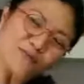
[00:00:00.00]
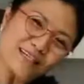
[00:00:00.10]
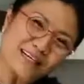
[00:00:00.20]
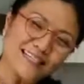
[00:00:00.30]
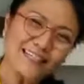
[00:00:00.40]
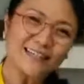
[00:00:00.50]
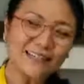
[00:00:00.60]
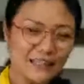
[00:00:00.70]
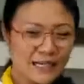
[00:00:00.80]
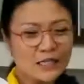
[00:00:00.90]

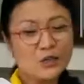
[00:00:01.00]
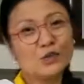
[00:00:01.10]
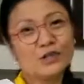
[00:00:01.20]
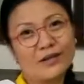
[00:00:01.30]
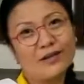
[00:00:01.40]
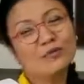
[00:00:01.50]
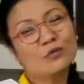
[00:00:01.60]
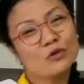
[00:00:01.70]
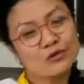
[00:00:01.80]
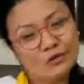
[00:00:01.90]
Zaza! Today I'm
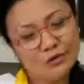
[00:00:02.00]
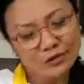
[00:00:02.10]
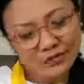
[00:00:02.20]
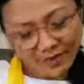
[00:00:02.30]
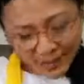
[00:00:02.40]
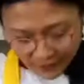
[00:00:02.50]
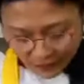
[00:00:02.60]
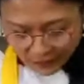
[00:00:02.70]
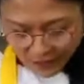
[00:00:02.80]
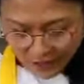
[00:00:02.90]
going to do the
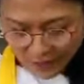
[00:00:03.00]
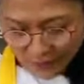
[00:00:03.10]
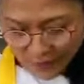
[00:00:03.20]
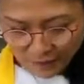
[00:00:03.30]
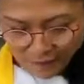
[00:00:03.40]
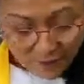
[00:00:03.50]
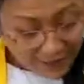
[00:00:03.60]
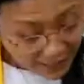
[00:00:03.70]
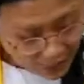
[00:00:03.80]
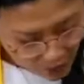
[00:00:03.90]
final recipe from the
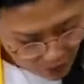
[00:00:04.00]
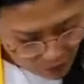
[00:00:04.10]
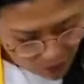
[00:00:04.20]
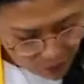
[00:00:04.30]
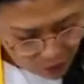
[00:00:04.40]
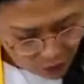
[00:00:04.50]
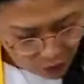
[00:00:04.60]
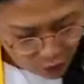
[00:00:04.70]
Asian Barbecue